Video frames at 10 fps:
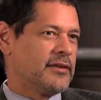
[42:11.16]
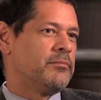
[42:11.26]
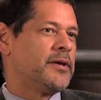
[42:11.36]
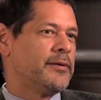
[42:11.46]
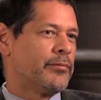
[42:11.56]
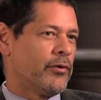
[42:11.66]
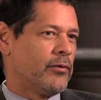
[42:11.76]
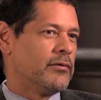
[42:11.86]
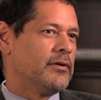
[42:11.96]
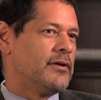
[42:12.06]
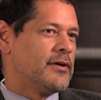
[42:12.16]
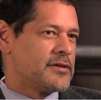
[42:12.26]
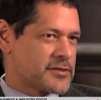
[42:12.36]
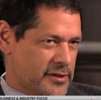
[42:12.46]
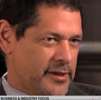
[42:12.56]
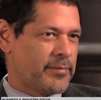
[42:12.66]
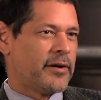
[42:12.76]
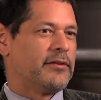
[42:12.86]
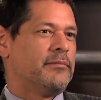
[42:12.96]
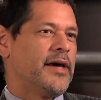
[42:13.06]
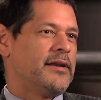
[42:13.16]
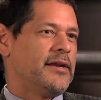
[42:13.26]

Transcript: we're still building houses with open